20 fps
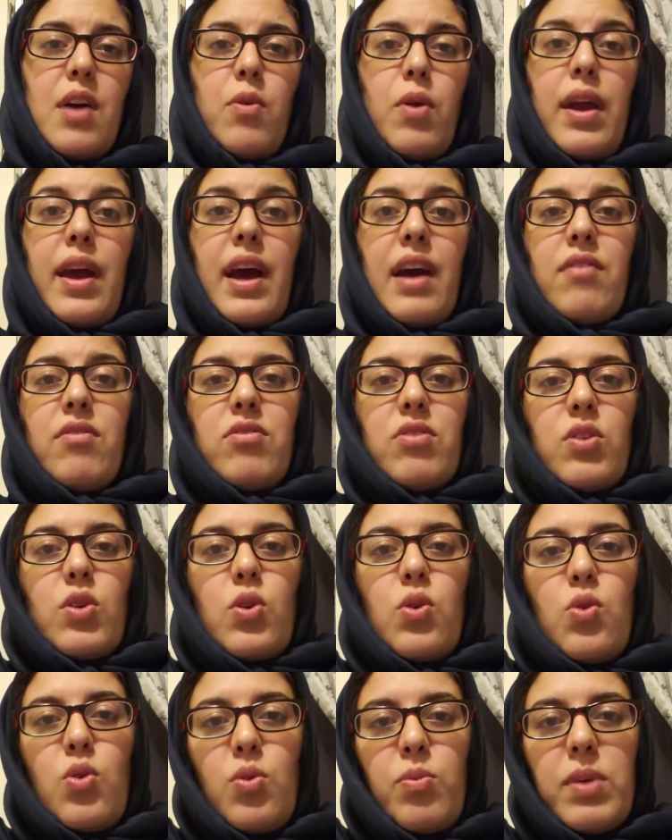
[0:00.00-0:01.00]
We have
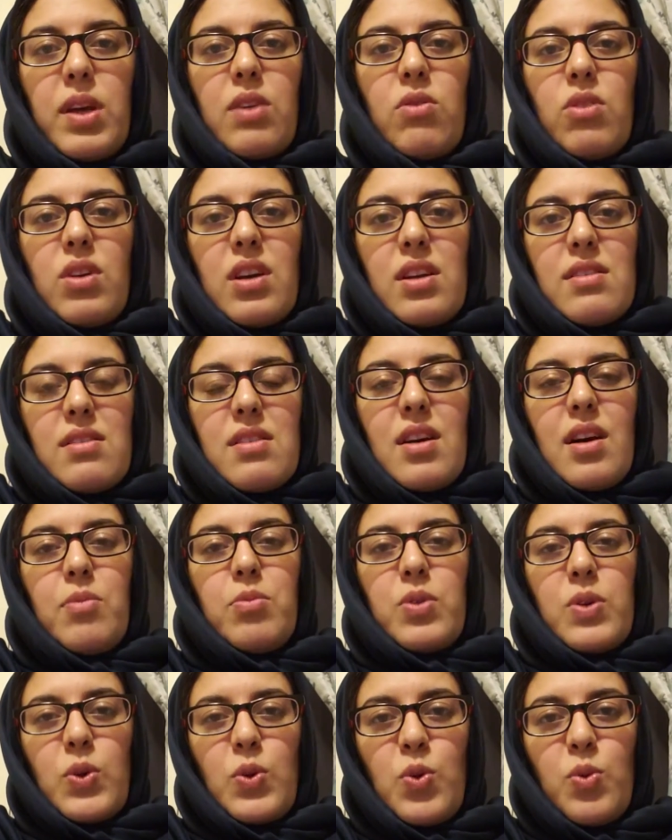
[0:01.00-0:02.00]
Rumi. Who can top
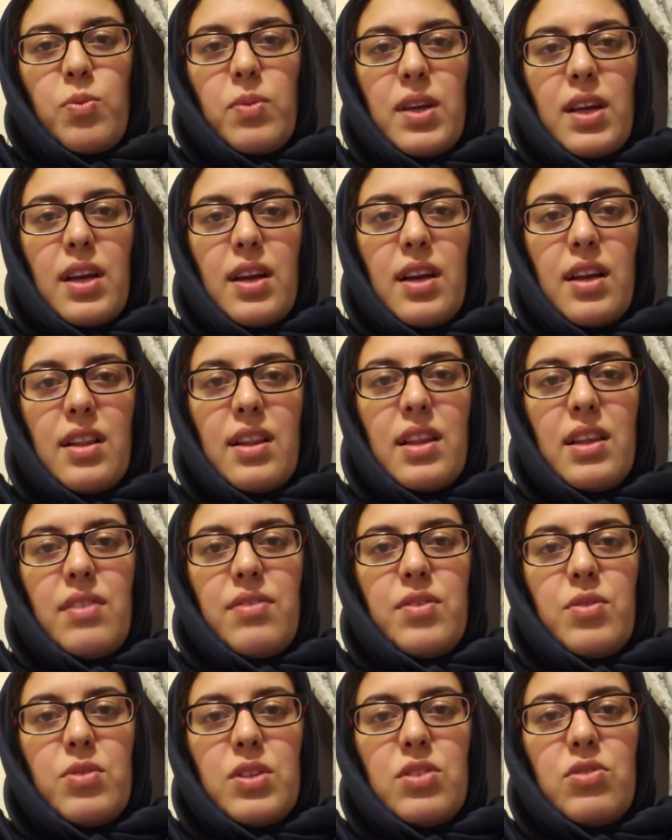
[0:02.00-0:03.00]
Rumi? I
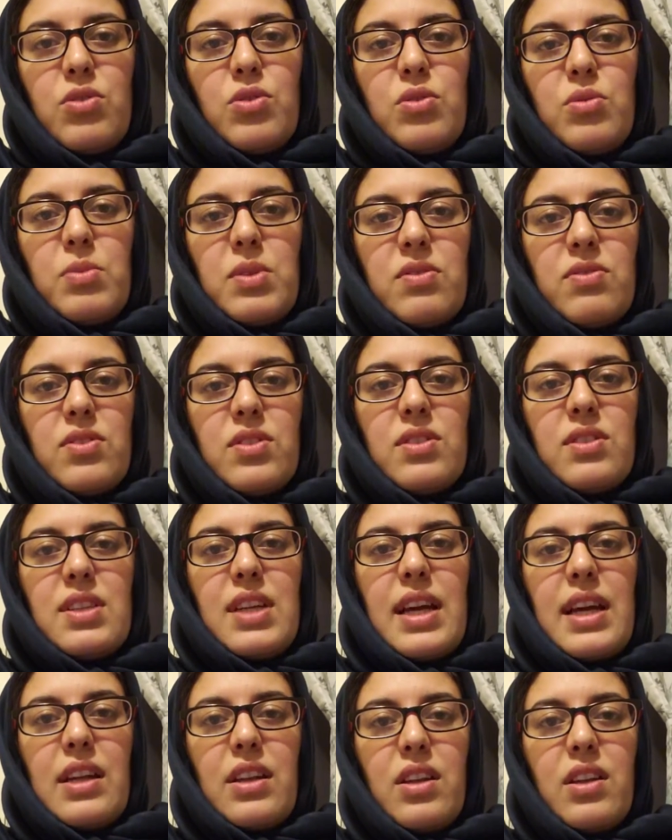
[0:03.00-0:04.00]
lived with Rumi for
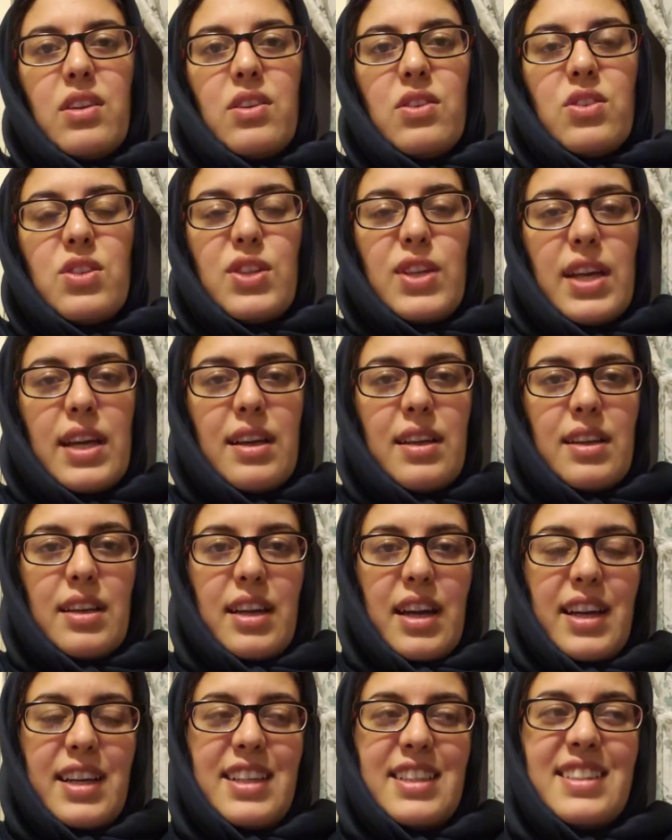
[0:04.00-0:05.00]
10 years, day and
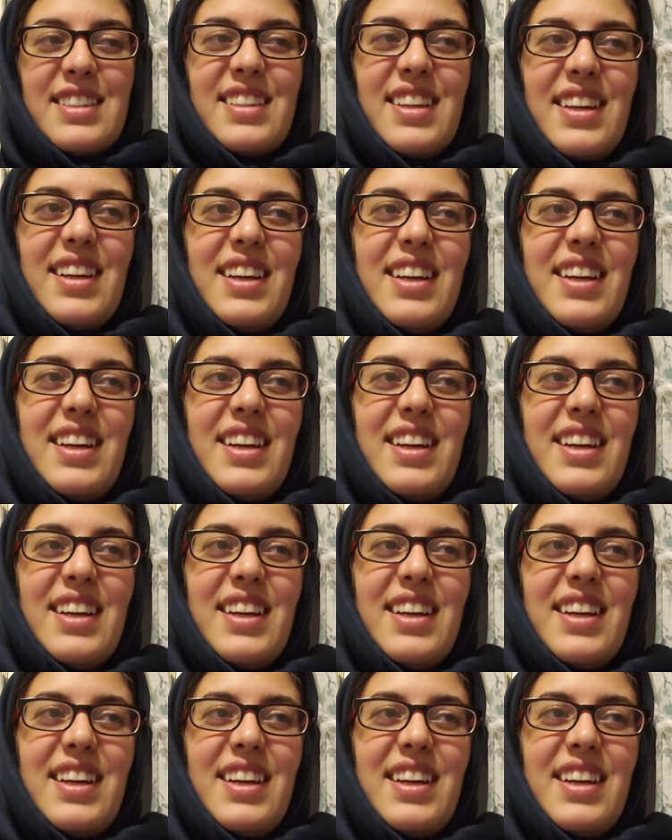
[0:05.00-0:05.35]
night.